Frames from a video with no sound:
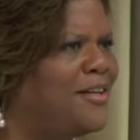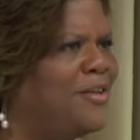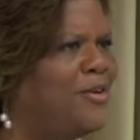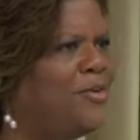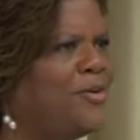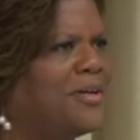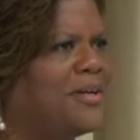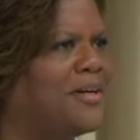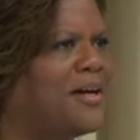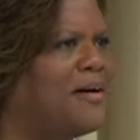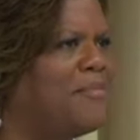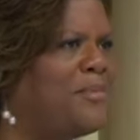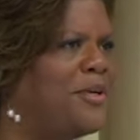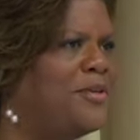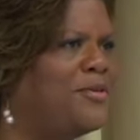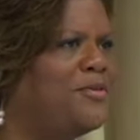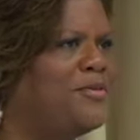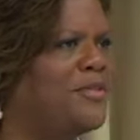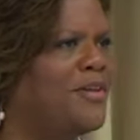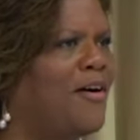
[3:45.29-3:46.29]
You could come
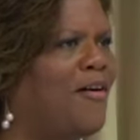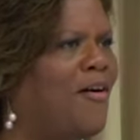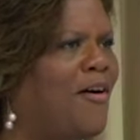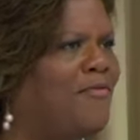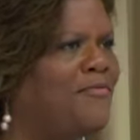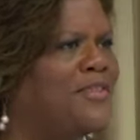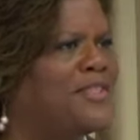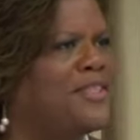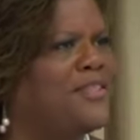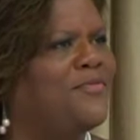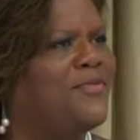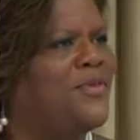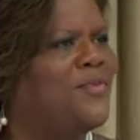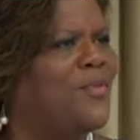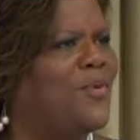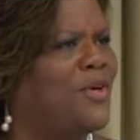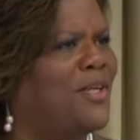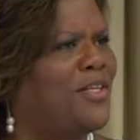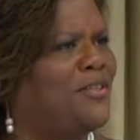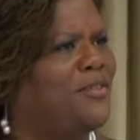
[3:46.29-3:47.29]
and use the office if you
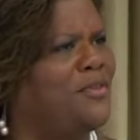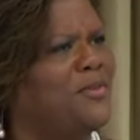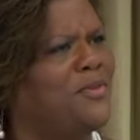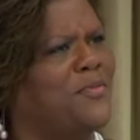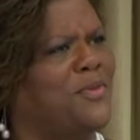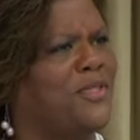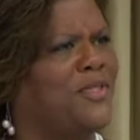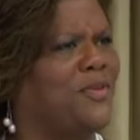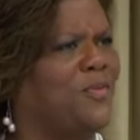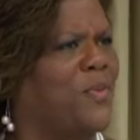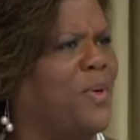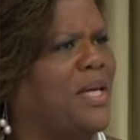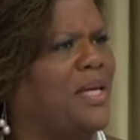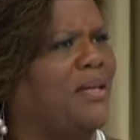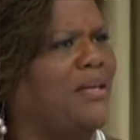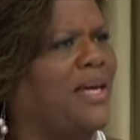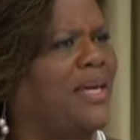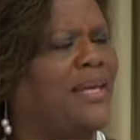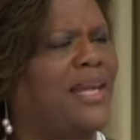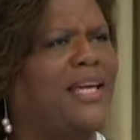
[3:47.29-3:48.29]
wanted to. It was
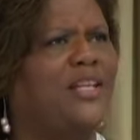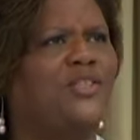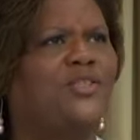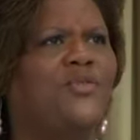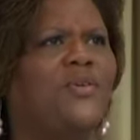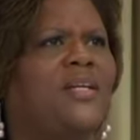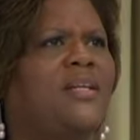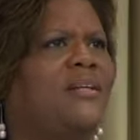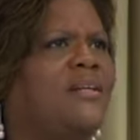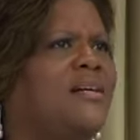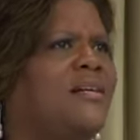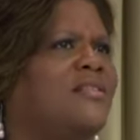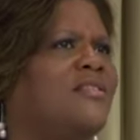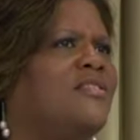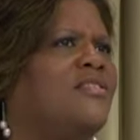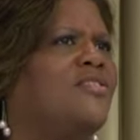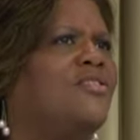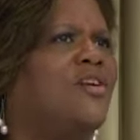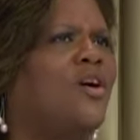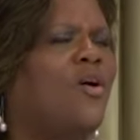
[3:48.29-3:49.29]
sweet. And they treated us
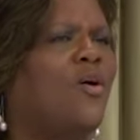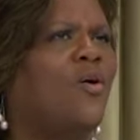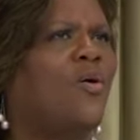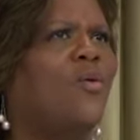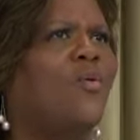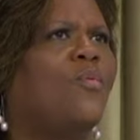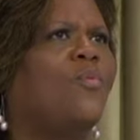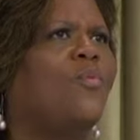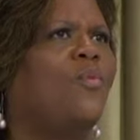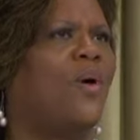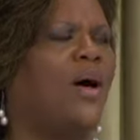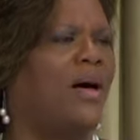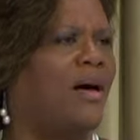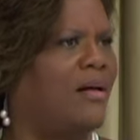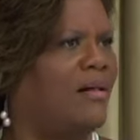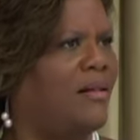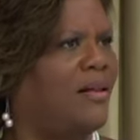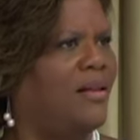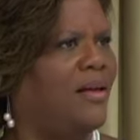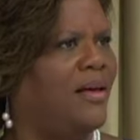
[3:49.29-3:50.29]
so
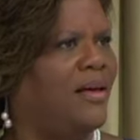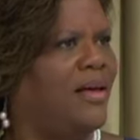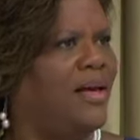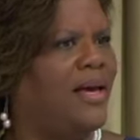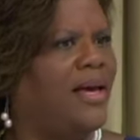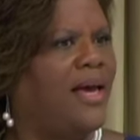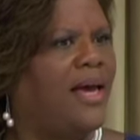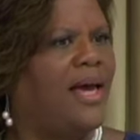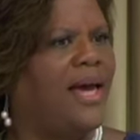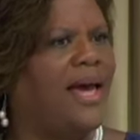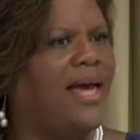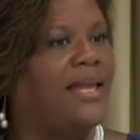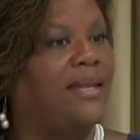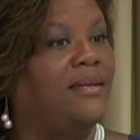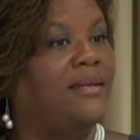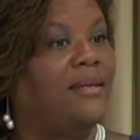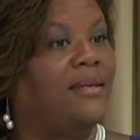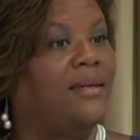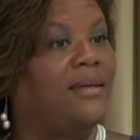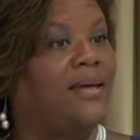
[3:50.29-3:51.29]
well.
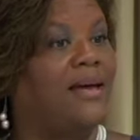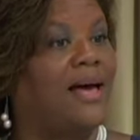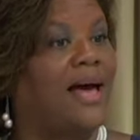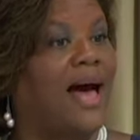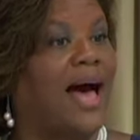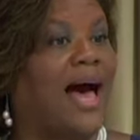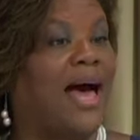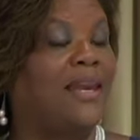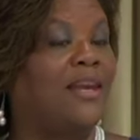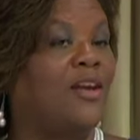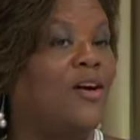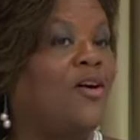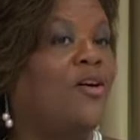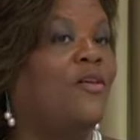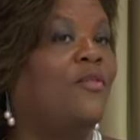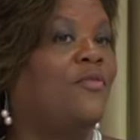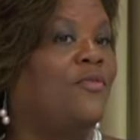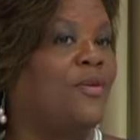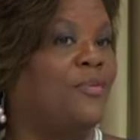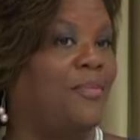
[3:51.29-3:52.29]
And I
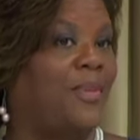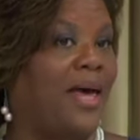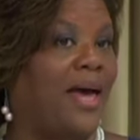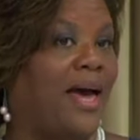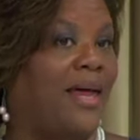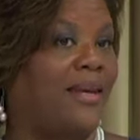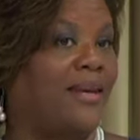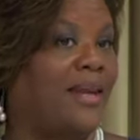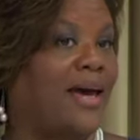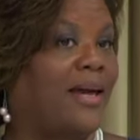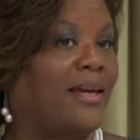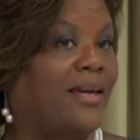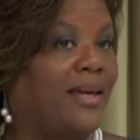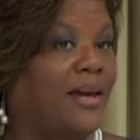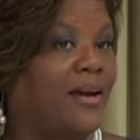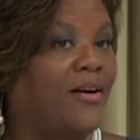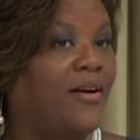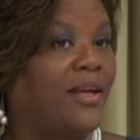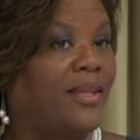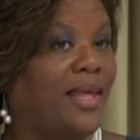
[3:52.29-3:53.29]
learned from that, and I
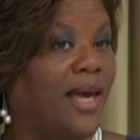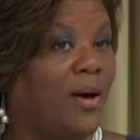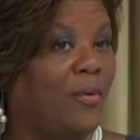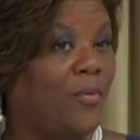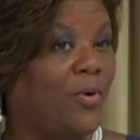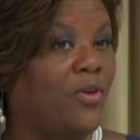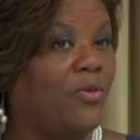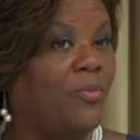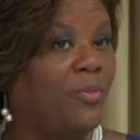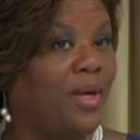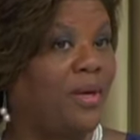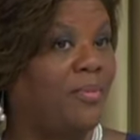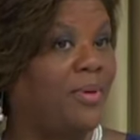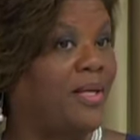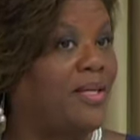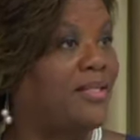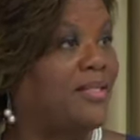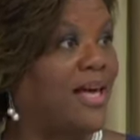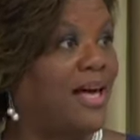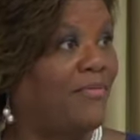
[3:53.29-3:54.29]
carry that with me
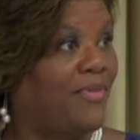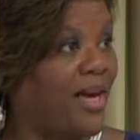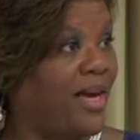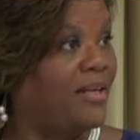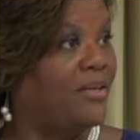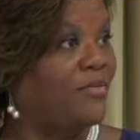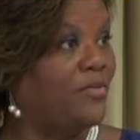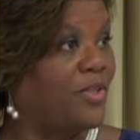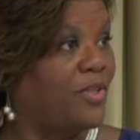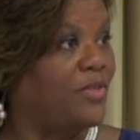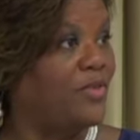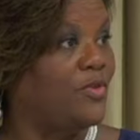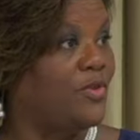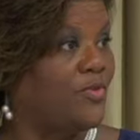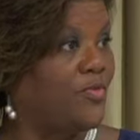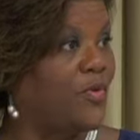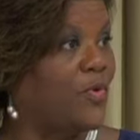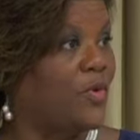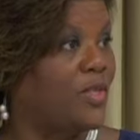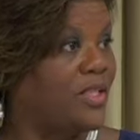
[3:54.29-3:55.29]
because I've had to
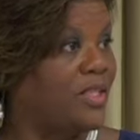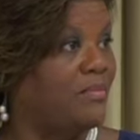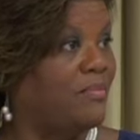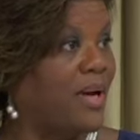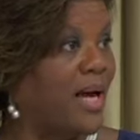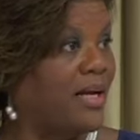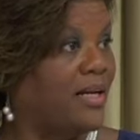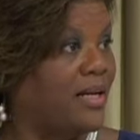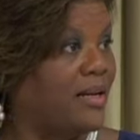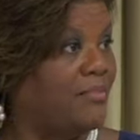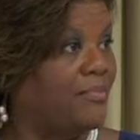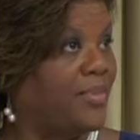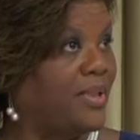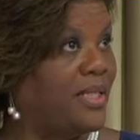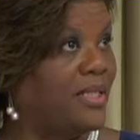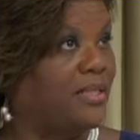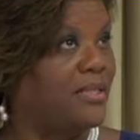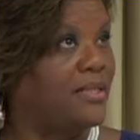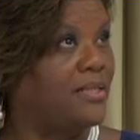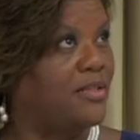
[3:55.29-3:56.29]
reduce force in my
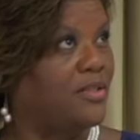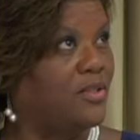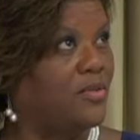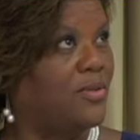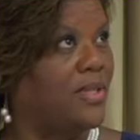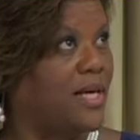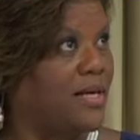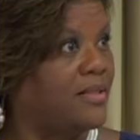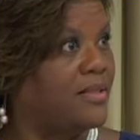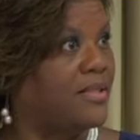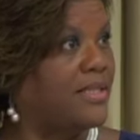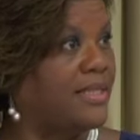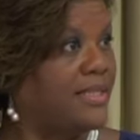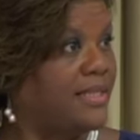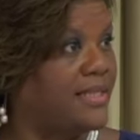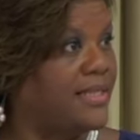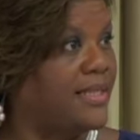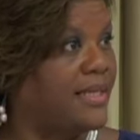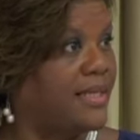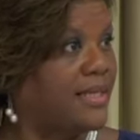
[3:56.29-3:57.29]
company since
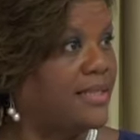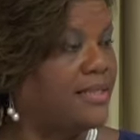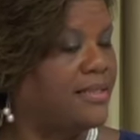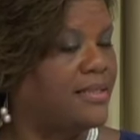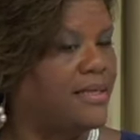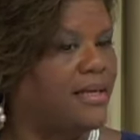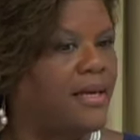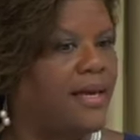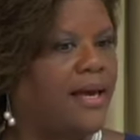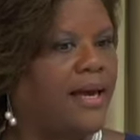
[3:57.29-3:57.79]
2006.